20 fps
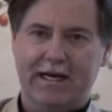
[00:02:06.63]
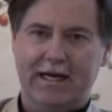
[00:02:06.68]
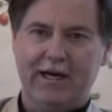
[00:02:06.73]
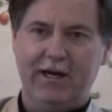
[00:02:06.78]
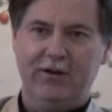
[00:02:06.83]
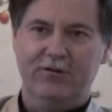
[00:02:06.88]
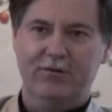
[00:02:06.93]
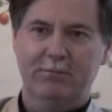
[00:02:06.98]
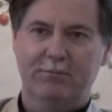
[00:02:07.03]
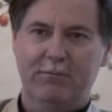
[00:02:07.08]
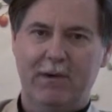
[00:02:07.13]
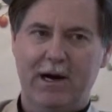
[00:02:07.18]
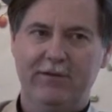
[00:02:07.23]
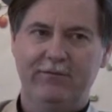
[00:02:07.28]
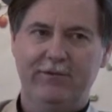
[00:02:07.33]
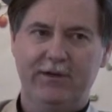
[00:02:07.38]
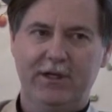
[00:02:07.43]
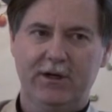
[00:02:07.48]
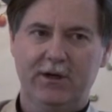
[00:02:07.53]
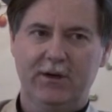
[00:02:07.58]
I guess
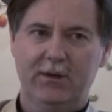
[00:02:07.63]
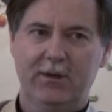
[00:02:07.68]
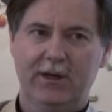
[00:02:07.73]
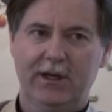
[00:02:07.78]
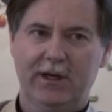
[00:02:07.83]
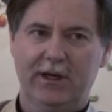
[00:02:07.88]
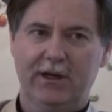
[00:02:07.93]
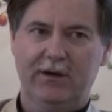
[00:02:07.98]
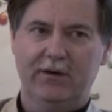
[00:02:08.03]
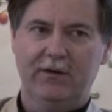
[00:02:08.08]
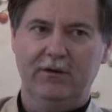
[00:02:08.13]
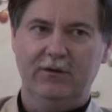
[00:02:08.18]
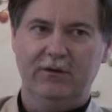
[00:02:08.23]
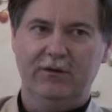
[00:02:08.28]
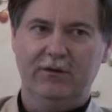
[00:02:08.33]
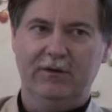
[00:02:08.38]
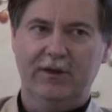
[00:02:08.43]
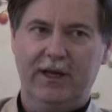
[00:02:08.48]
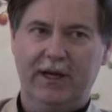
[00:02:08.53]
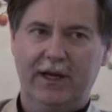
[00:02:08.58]
my view
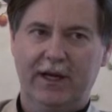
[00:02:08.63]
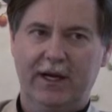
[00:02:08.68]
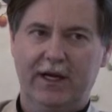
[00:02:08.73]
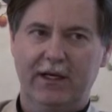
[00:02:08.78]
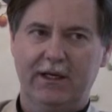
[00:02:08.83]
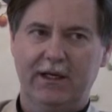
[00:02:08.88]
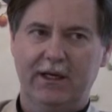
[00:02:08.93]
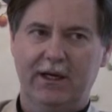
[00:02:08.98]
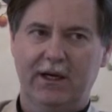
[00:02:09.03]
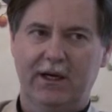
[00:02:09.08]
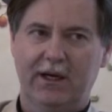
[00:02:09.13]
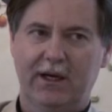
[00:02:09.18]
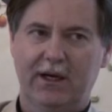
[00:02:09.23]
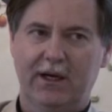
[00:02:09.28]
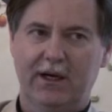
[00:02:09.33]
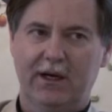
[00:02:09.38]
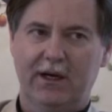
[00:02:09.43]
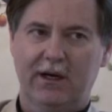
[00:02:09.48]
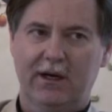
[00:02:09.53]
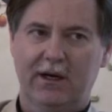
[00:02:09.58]
is that
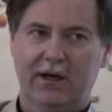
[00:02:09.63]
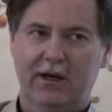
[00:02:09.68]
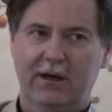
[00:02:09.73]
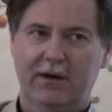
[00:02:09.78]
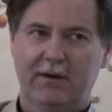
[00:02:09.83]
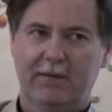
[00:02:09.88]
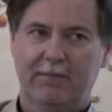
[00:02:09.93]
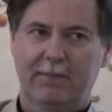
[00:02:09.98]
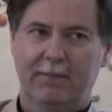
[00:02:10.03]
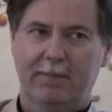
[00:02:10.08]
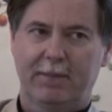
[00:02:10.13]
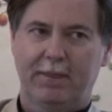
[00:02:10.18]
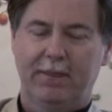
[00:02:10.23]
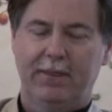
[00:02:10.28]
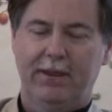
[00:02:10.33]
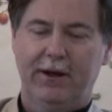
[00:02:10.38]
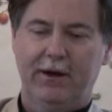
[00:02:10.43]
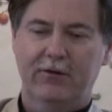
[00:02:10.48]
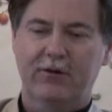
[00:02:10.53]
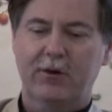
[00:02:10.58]

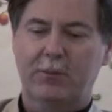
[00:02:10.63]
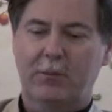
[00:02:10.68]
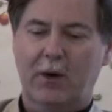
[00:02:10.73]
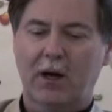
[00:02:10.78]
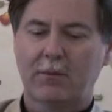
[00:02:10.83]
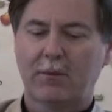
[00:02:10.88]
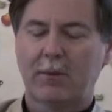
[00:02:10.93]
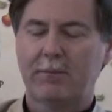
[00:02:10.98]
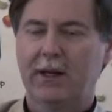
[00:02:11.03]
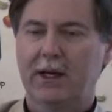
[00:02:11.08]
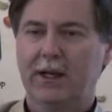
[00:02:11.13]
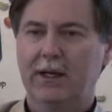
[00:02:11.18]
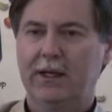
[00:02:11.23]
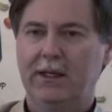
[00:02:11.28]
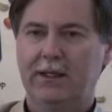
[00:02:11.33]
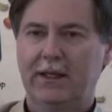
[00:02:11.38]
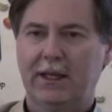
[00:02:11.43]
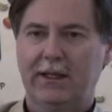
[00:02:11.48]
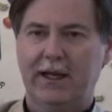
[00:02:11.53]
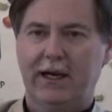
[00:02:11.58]
there's a
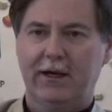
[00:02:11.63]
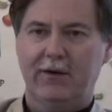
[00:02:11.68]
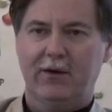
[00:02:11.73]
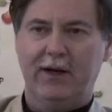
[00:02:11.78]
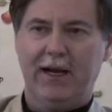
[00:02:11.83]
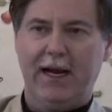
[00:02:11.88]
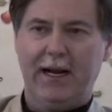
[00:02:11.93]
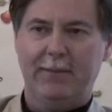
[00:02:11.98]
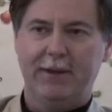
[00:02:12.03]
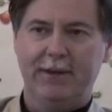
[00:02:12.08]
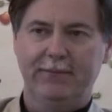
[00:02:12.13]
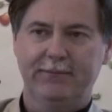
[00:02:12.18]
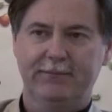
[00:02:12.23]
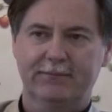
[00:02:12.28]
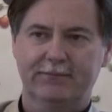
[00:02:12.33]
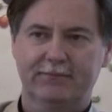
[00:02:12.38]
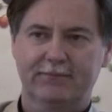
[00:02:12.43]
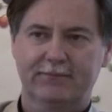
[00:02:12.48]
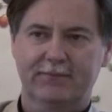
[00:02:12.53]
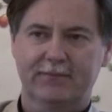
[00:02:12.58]
probability that that could happen,
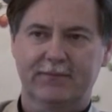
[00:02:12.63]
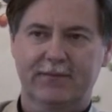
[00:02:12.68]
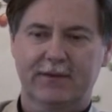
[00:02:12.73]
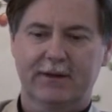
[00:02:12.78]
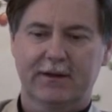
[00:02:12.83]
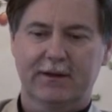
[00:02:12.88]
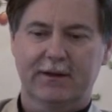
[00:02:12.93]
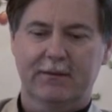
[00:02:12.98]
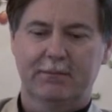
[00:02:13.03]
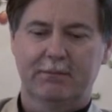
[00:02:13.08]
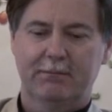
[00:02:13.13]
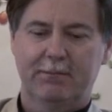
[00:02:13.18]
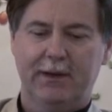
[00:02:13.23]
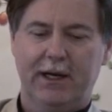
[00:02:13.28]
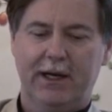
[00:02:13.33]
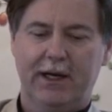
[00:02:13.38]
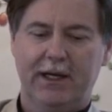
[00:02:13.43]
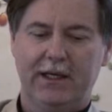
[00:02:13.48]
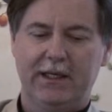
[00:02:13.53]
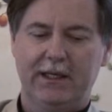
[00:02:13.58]

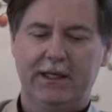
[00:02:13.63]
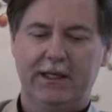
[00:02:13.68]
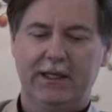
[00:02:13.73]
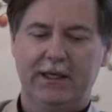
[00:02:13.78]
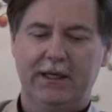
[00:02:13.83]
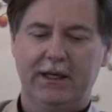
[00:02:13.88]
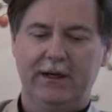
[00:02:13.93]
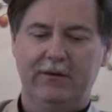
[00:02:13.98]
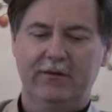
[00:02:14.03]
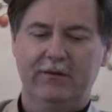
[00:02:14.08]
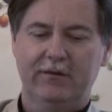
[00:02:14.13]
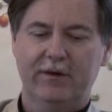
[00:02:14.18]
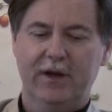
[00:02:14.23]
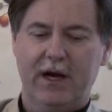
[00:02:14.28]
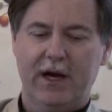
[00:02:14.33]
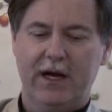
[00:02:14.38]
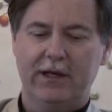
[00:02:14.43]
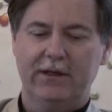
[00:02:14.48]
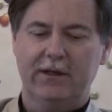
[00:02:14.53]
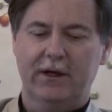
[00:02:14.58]
but it's
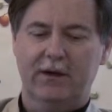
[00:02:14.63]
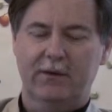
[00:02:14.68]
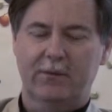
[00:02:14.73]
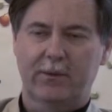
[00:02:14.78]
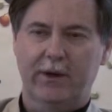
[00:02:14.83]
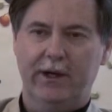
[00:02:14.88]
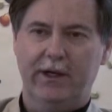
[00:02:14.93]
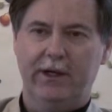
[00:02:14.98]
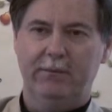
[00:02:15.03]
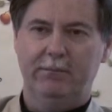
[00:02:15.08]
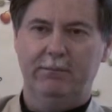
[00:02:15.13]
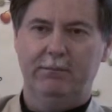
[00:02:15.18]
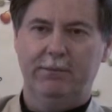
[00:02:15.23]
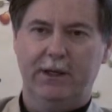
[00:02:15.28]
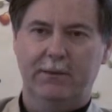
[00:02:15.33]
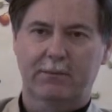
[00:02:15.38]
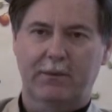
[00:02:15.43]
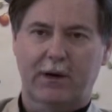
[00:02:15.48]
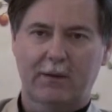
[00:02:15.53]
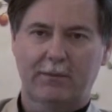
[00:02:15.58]
not a really
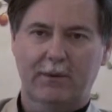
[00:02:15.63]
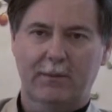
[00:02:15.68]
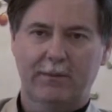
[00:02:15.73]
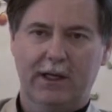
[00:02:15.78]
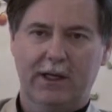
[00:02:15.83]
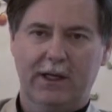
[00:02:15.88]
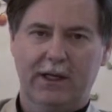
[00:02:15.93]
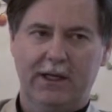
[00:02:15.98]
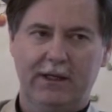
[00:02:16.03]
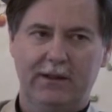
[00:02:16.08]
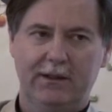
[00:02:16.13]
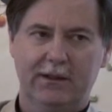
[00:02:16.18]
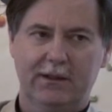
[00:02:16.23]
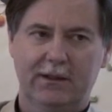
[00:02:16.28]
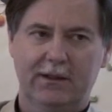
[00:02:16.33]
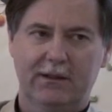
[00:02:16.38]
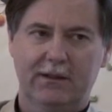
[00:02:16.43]
big probability.